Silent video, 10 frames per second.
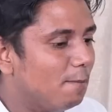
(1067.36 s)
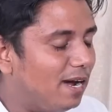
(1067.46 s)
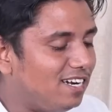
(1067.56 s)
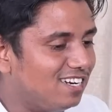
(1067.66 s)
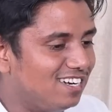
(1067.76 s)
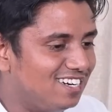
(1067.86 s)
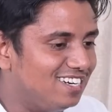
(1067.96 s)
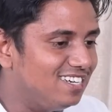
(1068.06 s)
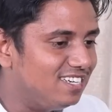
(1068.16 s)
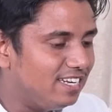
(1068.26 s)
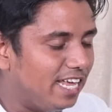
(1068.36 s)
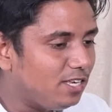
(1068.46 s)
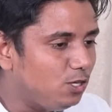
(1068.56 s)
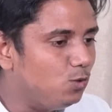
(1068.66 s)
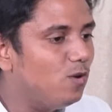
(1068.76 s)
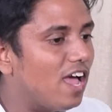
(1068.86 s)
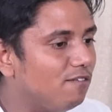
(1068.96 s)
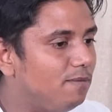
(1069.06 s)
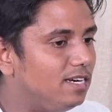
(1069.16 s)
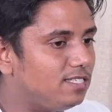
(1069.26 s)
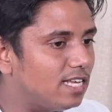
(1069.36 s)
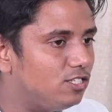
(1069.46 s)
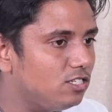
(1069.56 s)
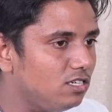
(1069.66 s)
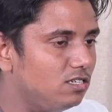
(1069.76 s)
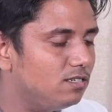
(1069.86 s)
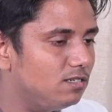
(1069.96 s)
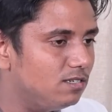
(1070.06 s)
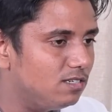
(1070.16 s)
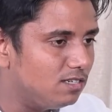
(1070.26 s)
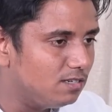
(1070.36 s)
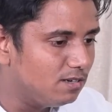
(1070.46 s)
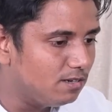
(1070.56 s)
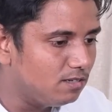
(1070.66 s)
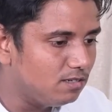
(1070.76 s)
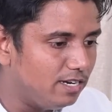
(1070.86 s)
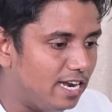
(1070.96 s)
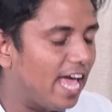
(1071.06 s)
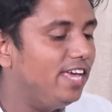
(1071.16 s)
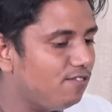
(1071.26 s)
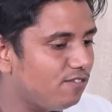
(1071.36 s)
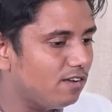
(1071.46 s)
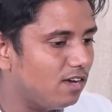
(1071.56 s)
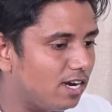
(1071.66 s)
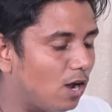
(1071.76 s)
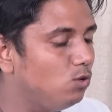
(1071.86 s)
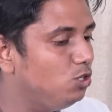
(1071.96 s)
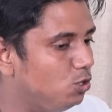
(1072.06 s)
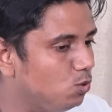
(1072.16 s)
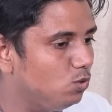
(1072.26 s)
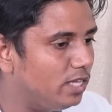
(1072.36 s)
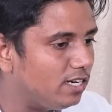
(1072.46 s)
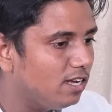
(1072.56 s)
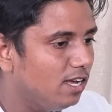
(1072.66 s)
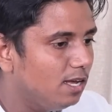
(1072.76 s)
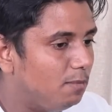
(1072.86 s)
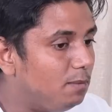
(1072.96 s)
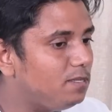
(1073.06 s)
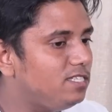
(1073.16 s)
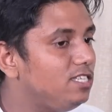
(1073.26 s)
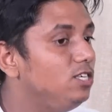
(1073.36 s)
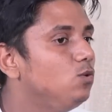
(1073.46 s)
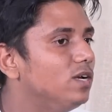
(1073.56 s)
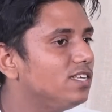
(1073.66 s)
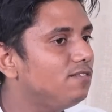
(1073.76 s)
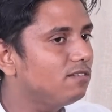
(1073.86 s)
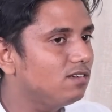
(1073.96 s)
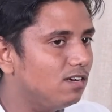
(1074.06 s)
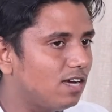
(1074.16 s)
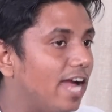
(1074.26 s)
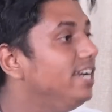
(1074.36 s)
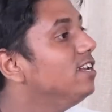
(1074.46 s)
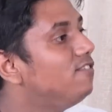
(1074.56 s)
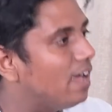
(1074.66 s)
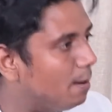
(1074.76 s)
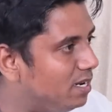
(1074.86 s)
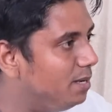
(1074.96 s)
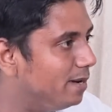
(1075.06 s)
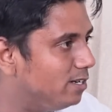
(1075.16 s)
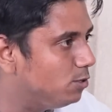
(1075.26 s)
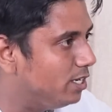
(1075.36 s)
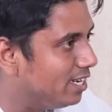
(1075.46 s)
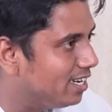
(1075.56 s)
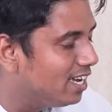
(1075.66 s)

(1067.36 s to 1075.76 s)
But like you have built such a life around you that people see you as a ideal family man today.